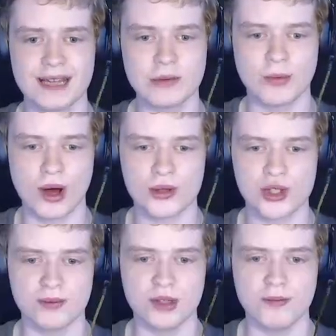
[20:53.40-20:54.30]
walls
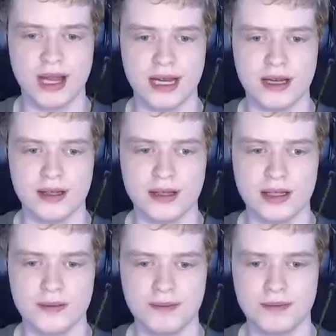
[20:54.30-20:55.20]
some new paint.
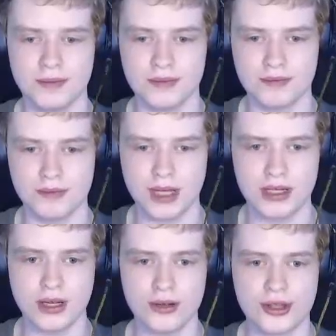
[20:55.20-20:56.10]
You
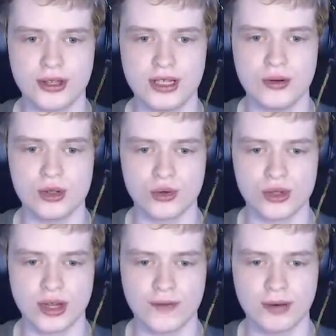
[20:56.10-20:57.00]
know, the usual
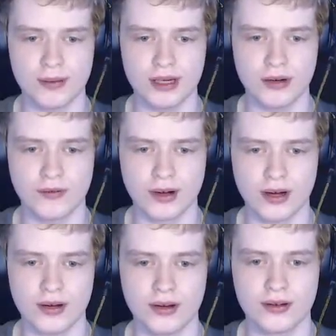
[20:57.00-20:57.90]
stuff. I mean,
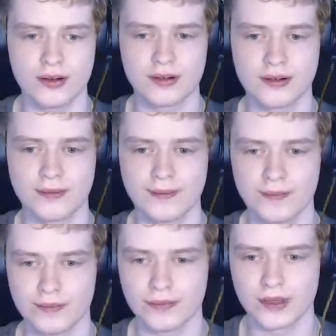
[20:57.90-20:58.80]
overall.
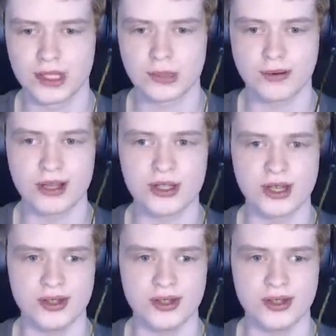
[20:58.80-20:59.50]
Place it in